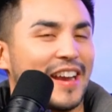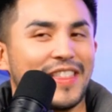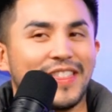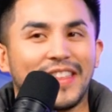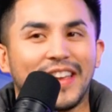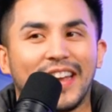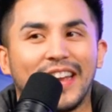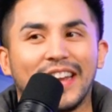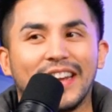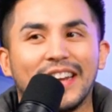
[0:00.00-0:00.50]
And
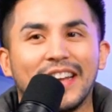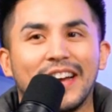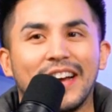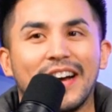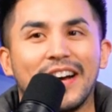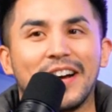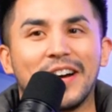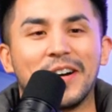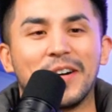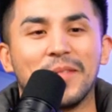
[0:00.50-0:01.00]
then
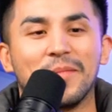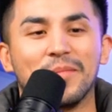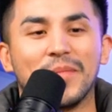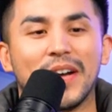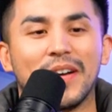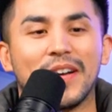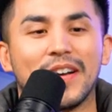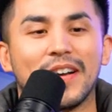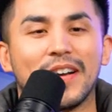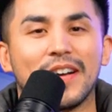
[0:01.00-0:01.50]

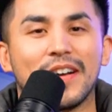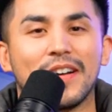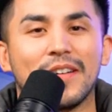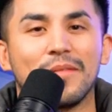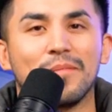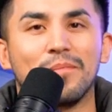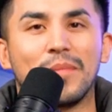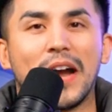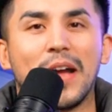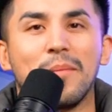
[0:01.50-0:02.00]

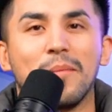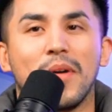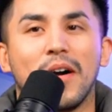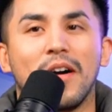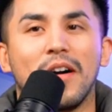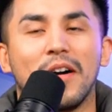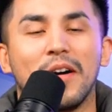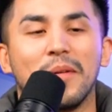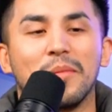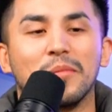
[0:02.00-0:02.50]
my
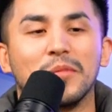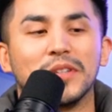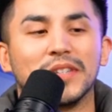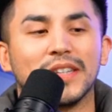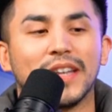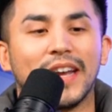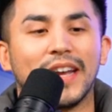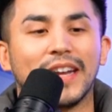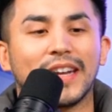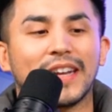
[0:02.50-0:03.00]
mom was
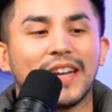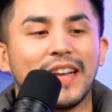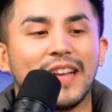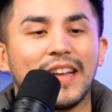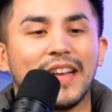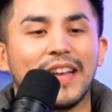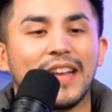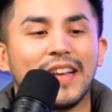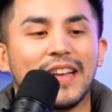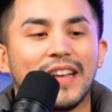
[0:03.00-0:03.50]
like,
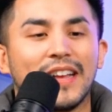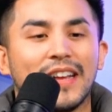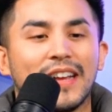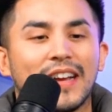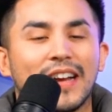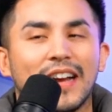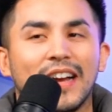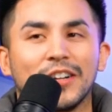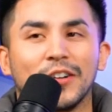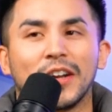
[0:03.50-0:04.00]

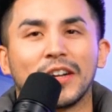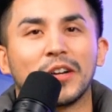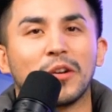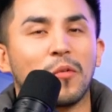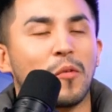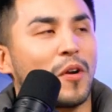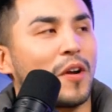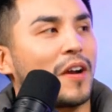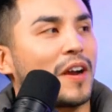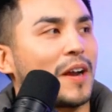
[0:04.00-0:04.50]
"You're not gonna
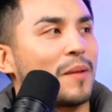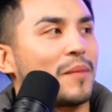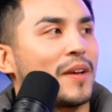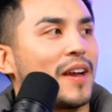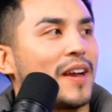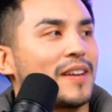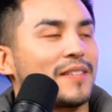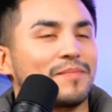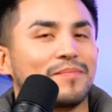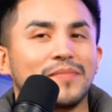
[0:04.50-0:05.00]
work?" I'm
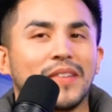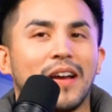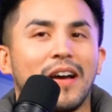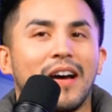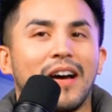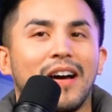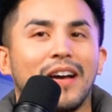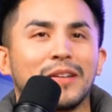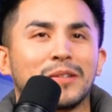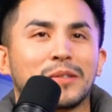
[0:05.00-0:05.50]
like,
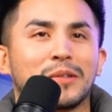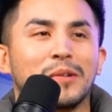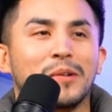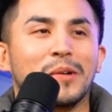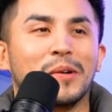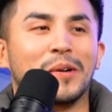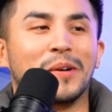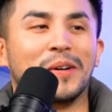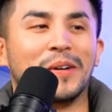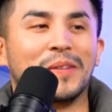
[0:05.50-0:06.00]
"Nah, it's
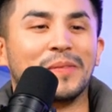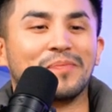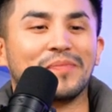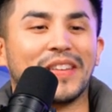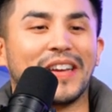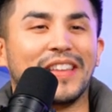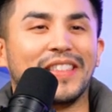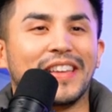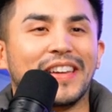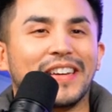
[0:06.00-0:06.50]
cool."
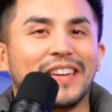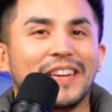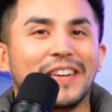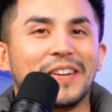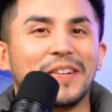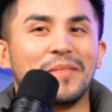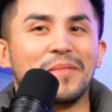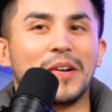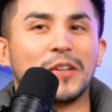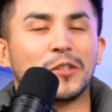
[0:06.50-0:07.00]
And then
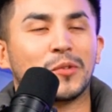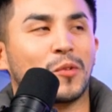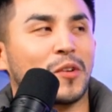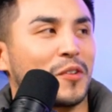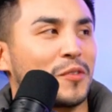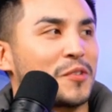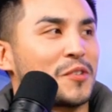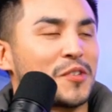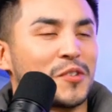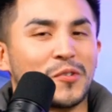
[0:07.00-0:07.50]
I'll just work
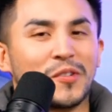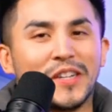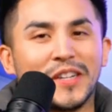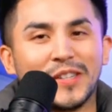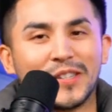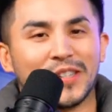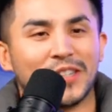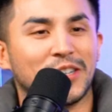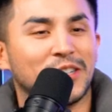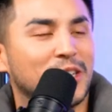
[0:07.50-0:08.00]
on the
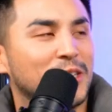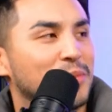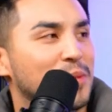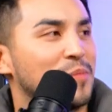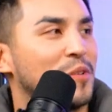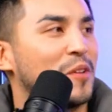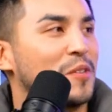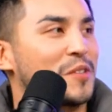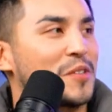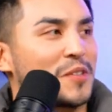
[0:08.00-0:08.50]
streets and adjust
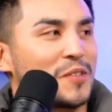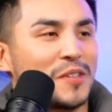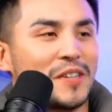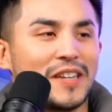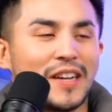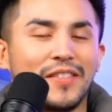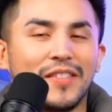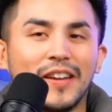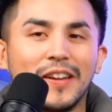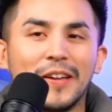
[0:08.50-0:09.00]
people on the
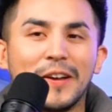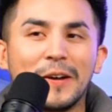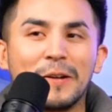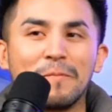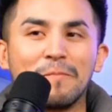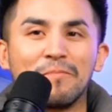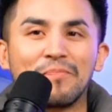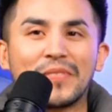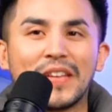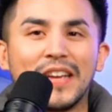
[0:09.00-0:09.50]
street. And
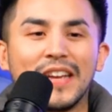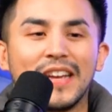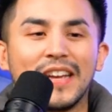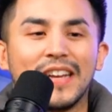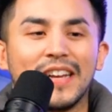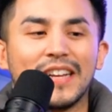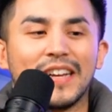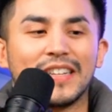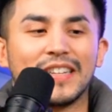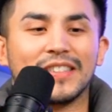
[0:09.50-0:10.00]
then
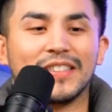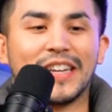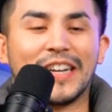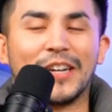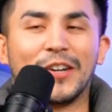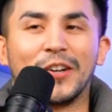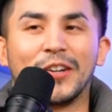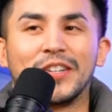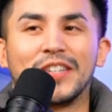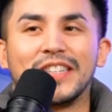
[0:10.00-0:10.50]

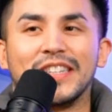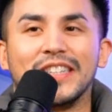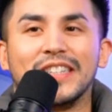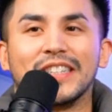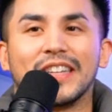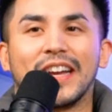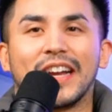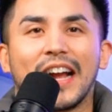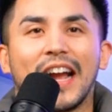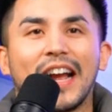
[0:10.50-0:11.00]
later she's
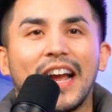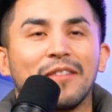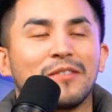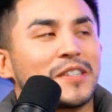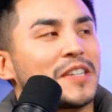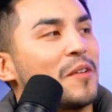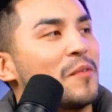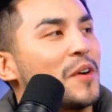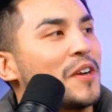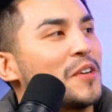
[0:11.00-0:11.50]
like, "I have
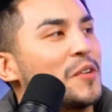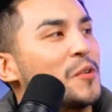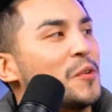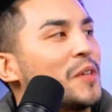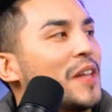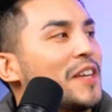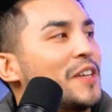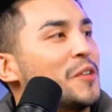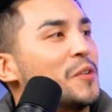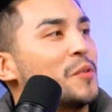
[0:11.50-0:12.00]
someone who will
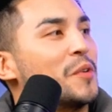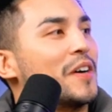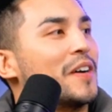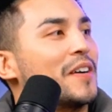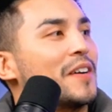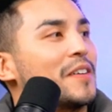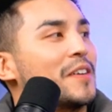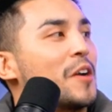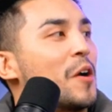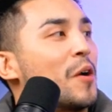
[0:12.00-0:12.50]
let you
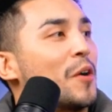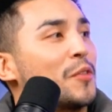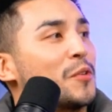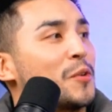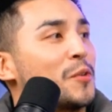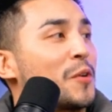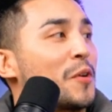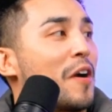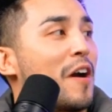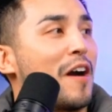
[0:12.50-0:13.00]
go
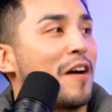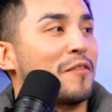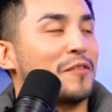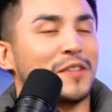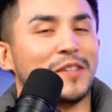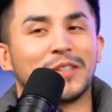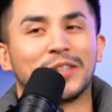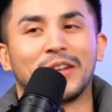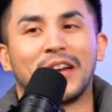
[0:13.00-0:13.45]
into their office."